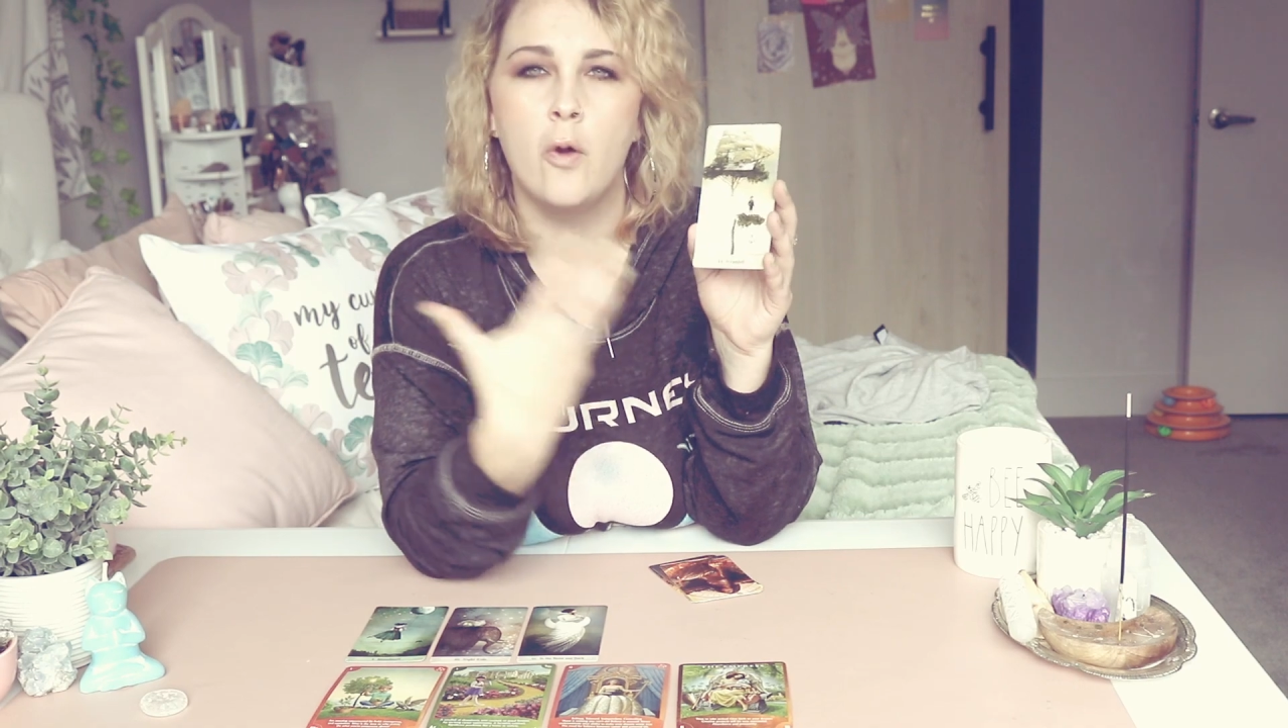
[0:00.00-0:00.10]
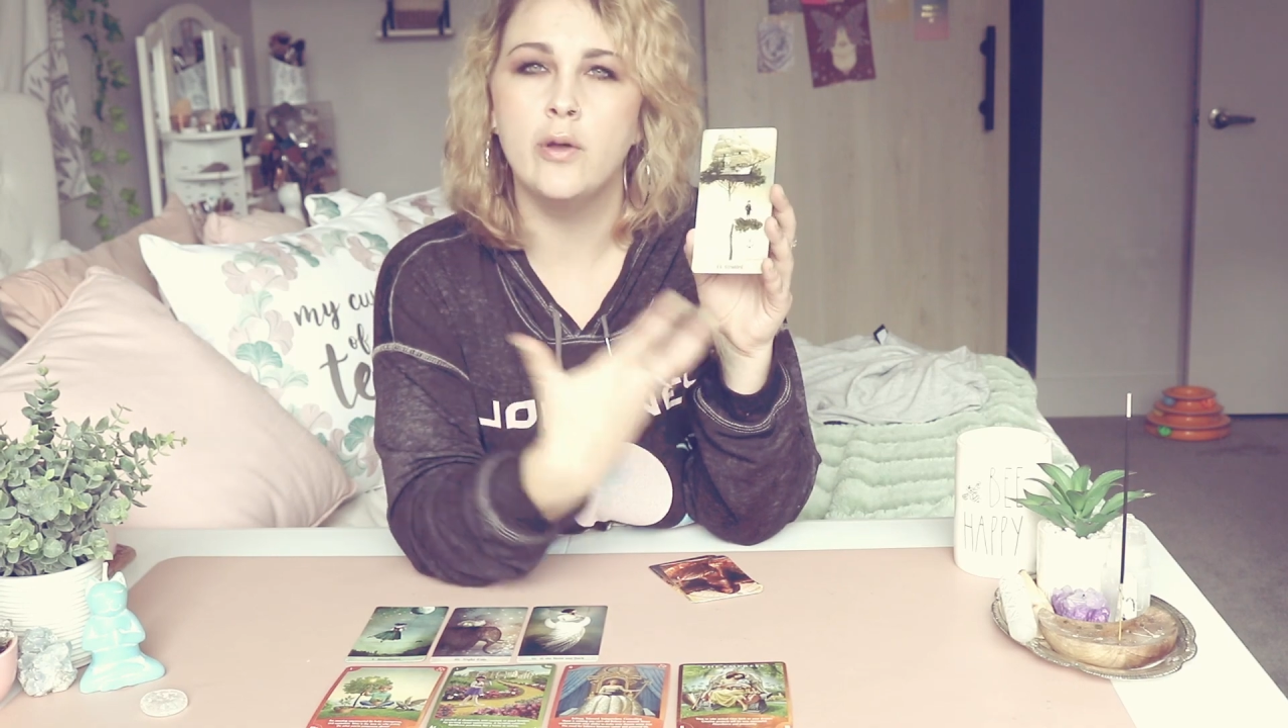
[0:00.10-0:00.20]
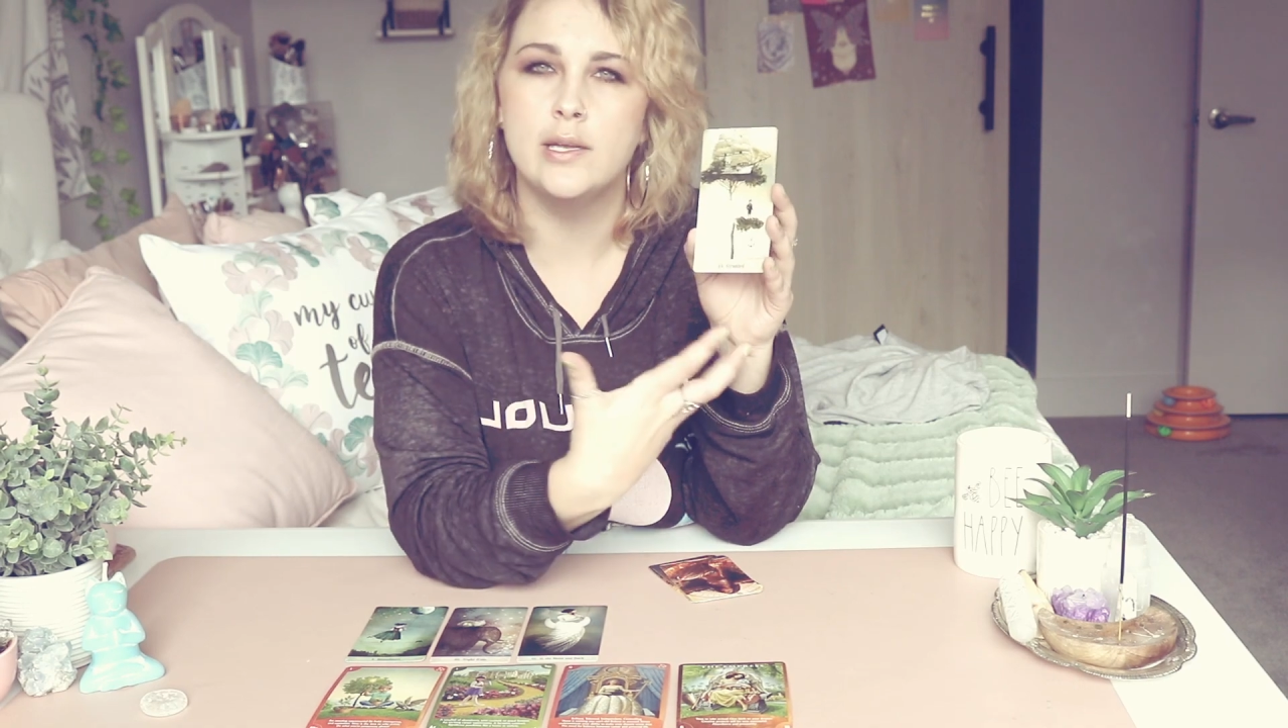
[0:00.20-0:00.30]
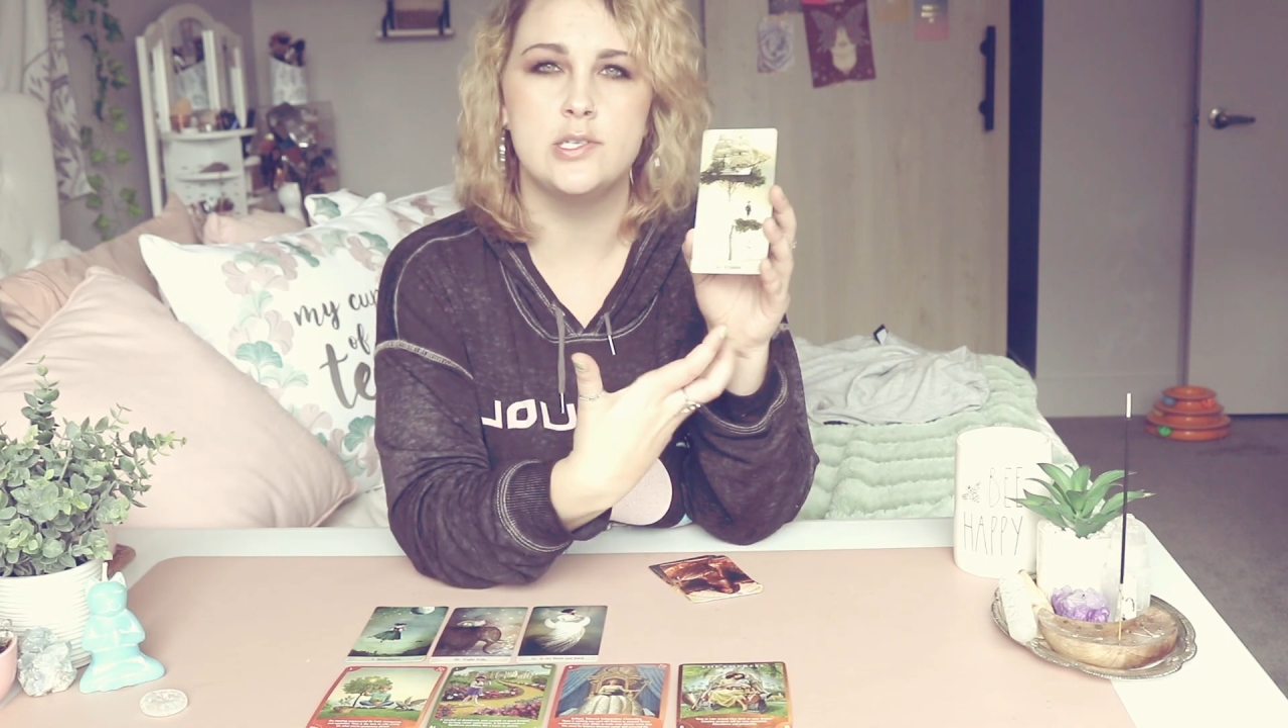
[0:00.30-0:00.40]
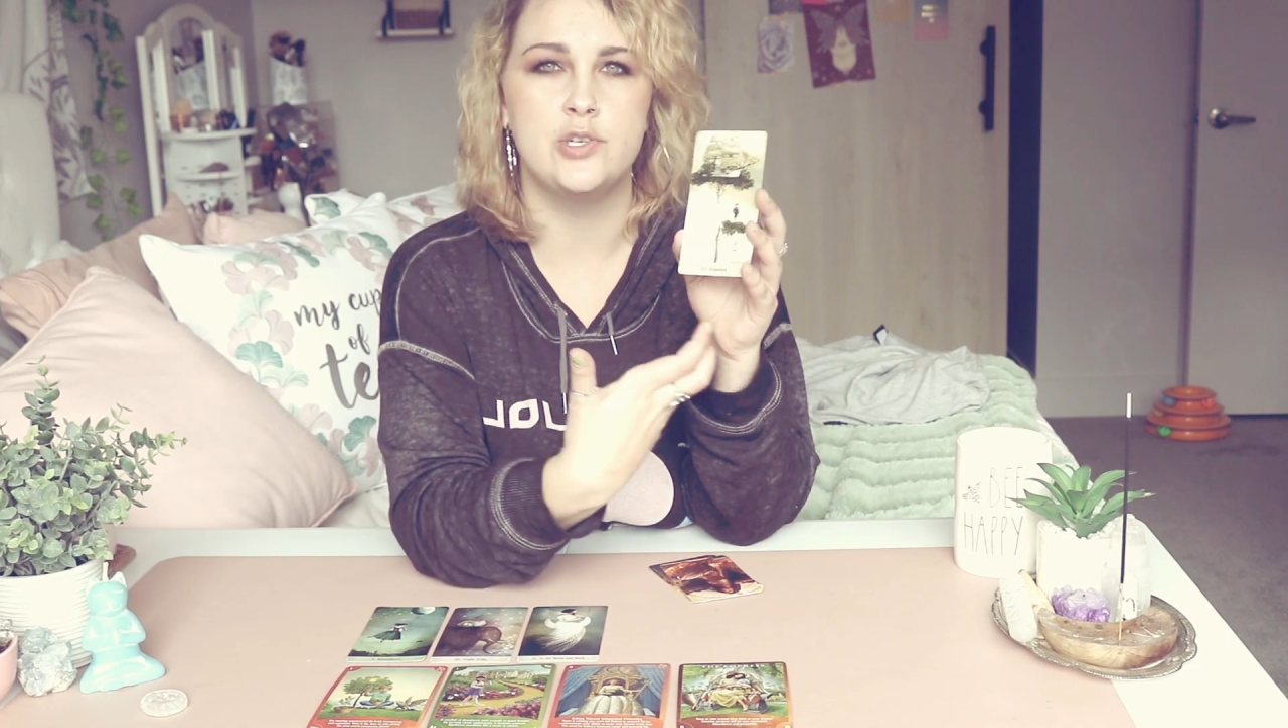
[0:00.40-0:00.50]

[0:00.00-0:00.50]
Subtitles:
won't get